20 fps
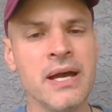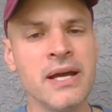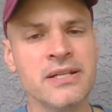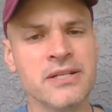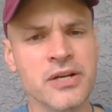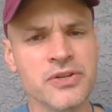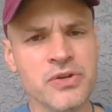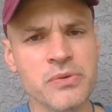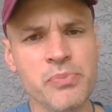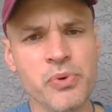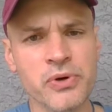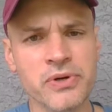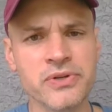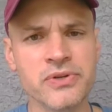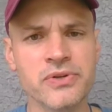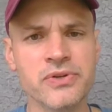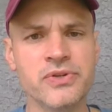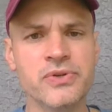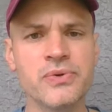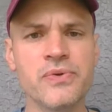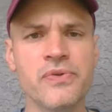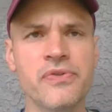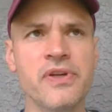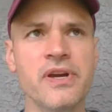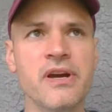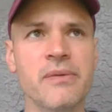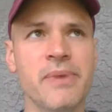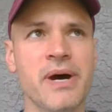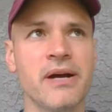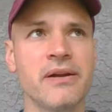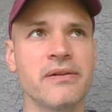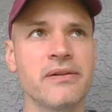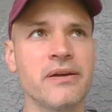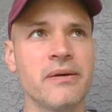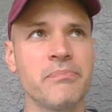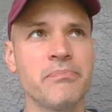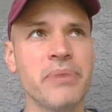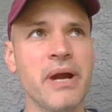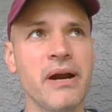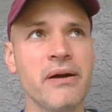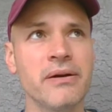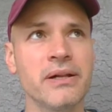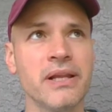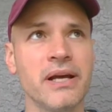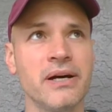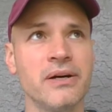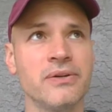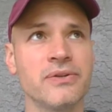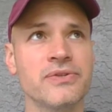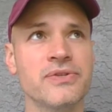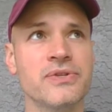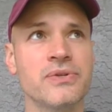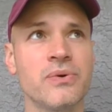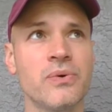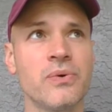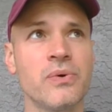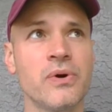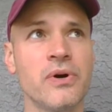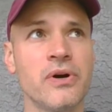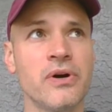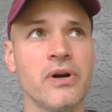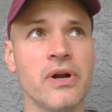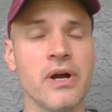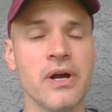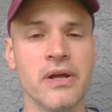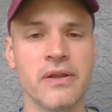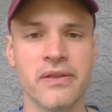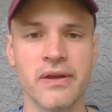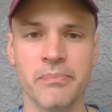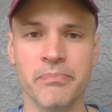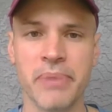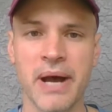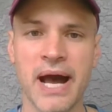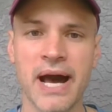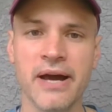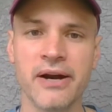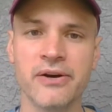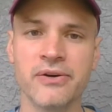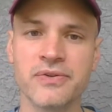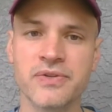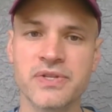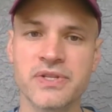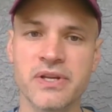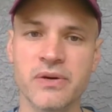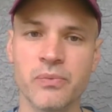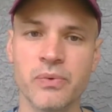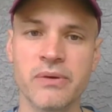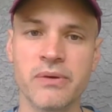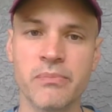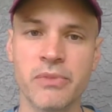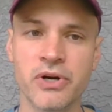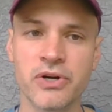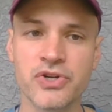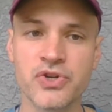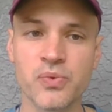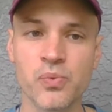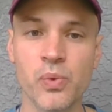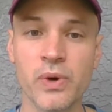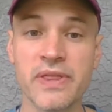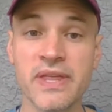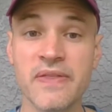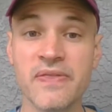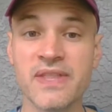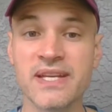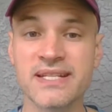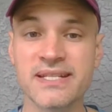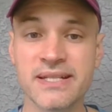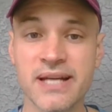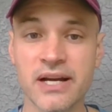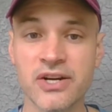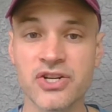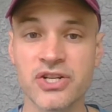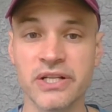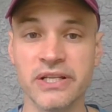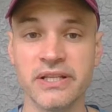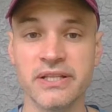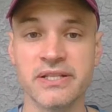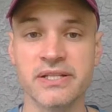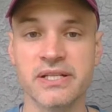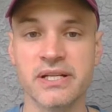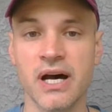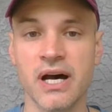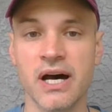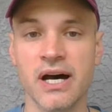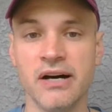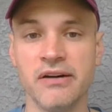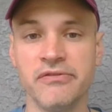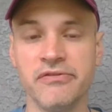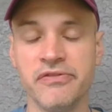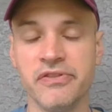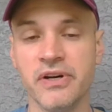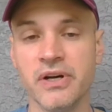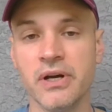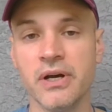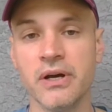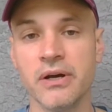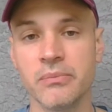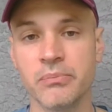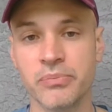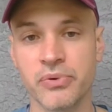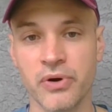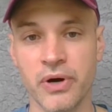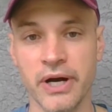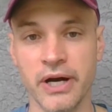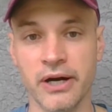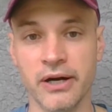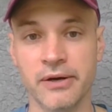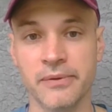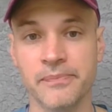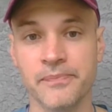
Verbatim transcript: It's also important to think about the parallels or the patterns that would emerge within the sections of prayer.